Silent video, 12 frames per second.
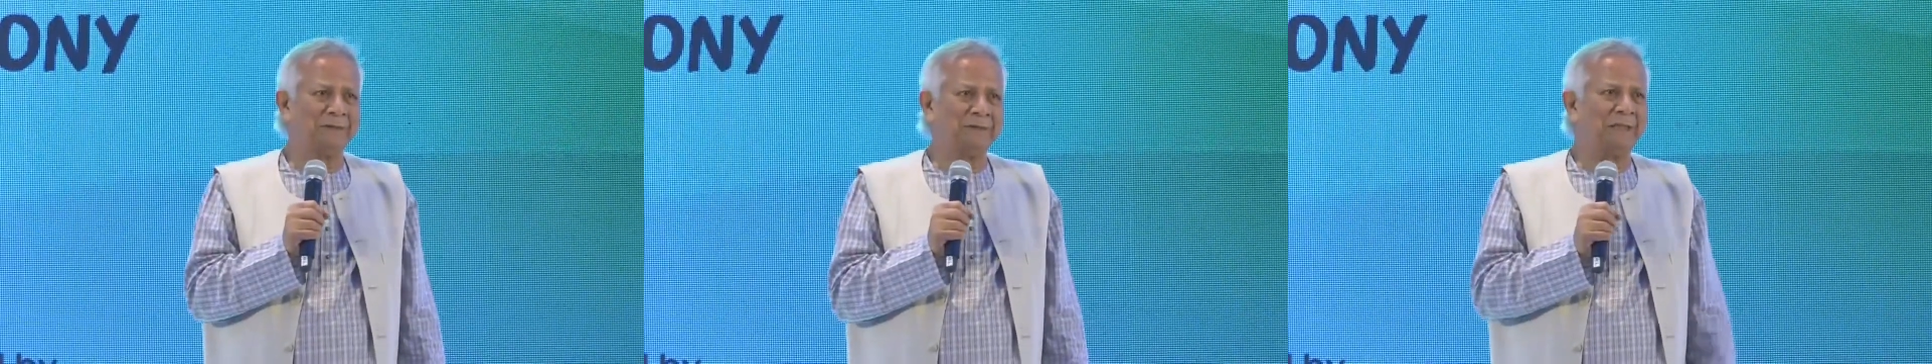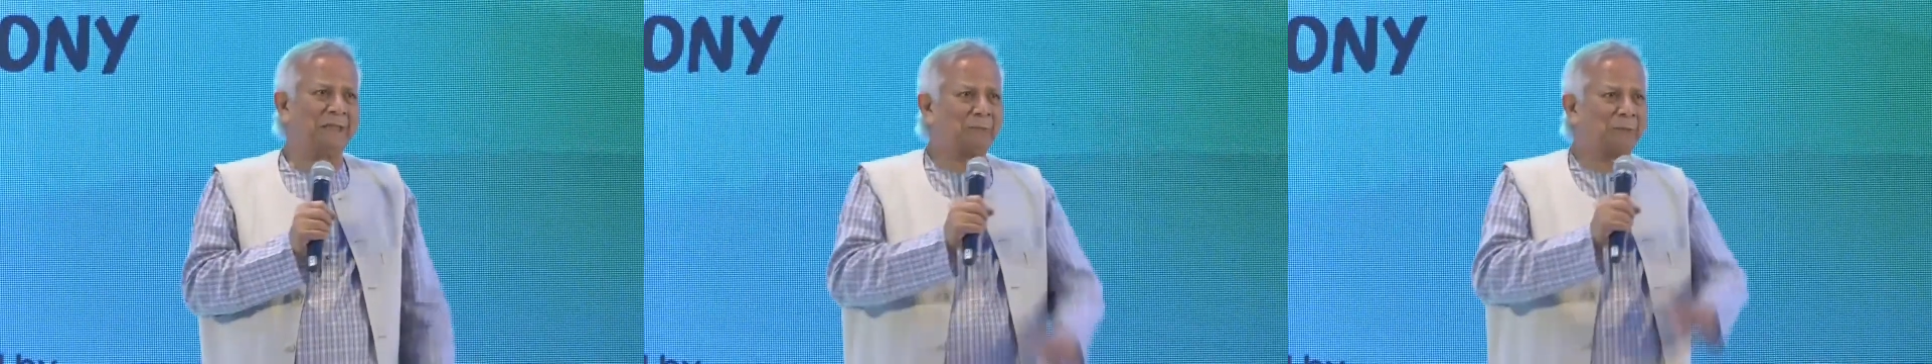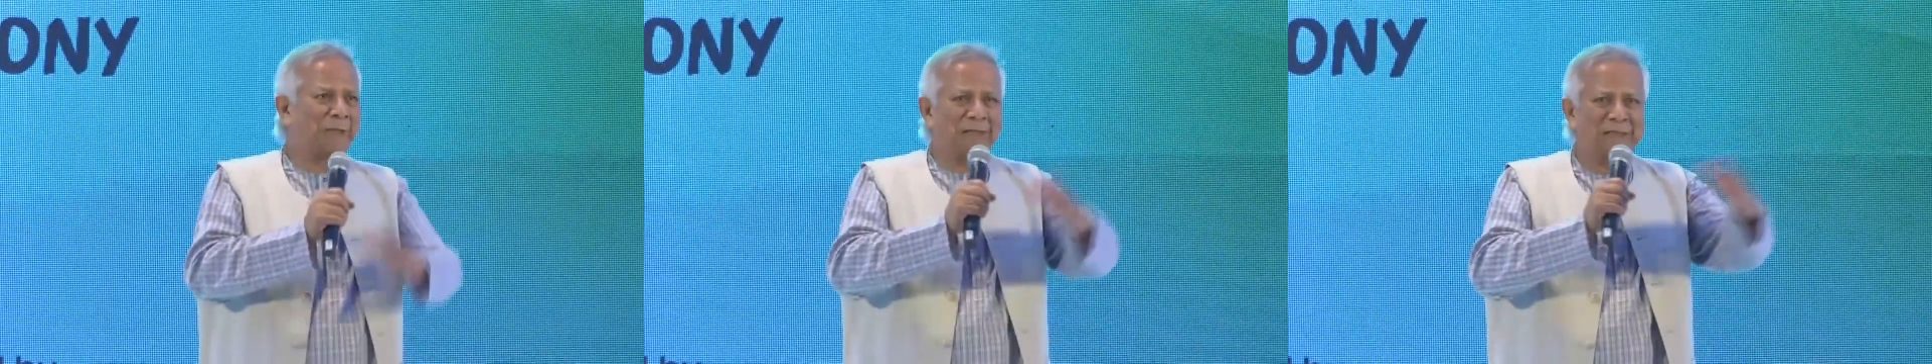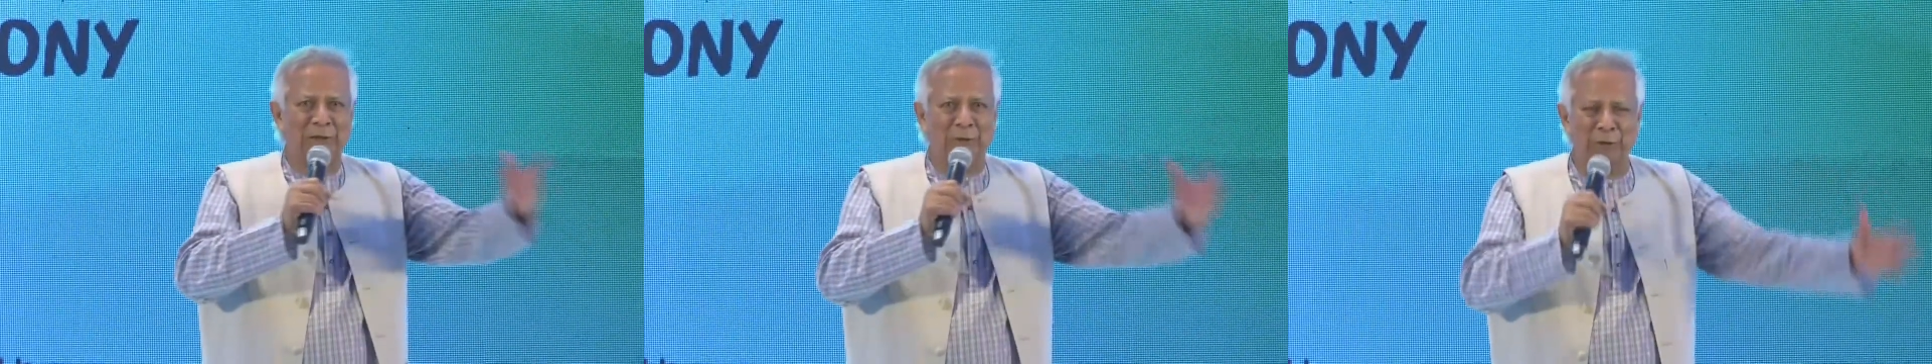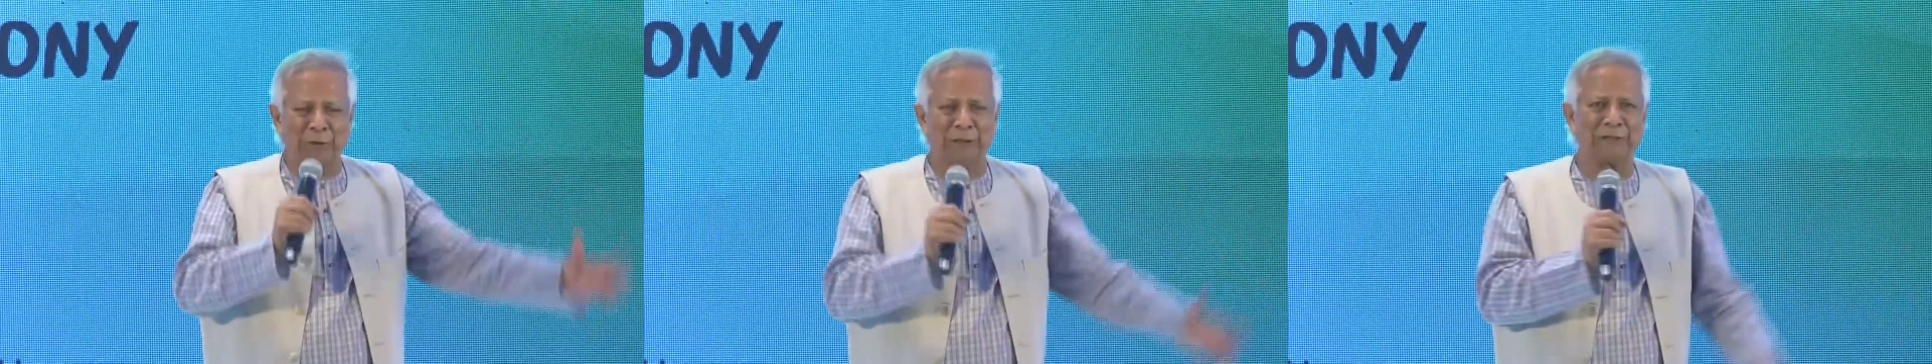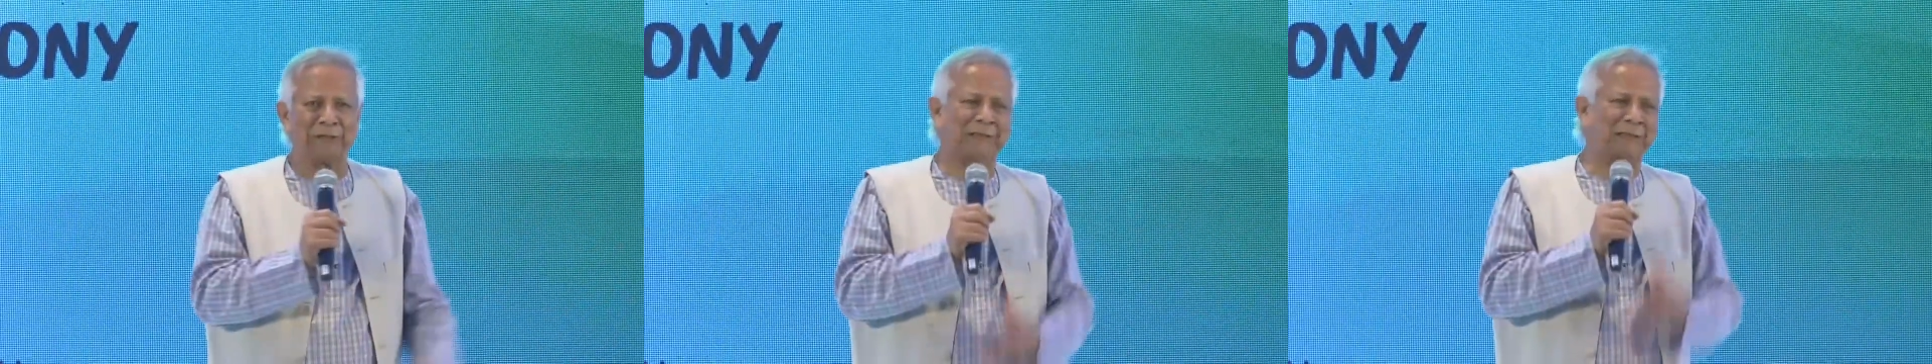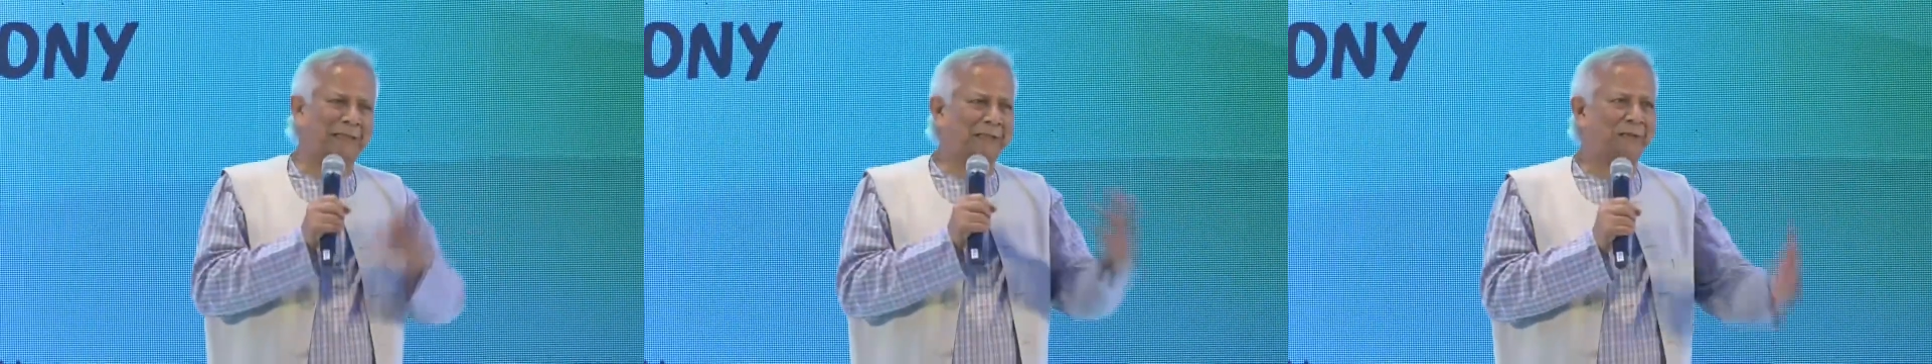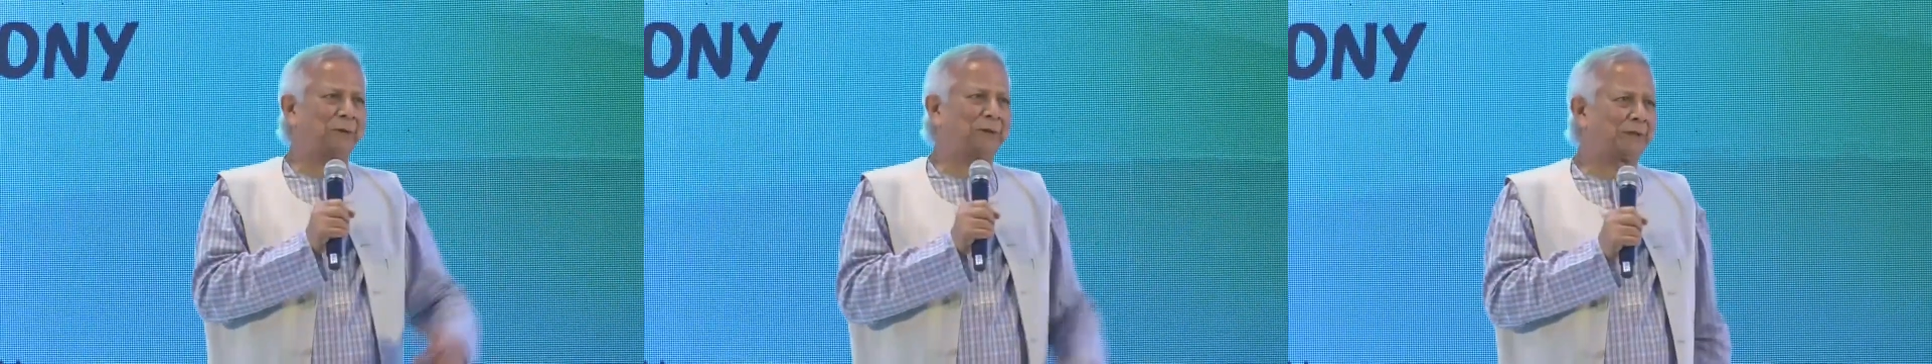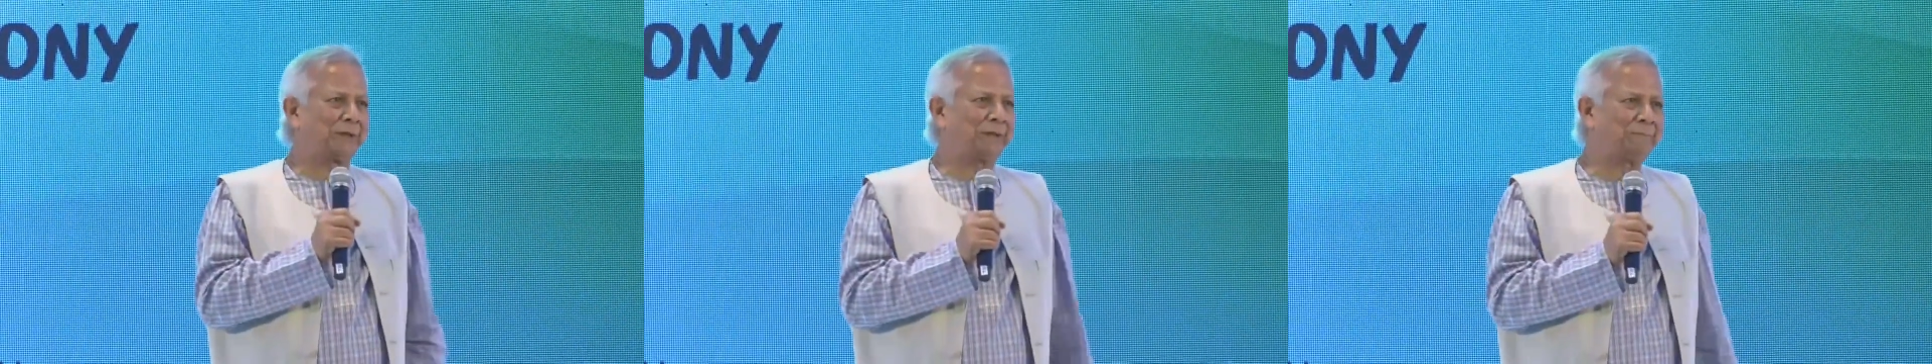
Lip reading: that we can gather together,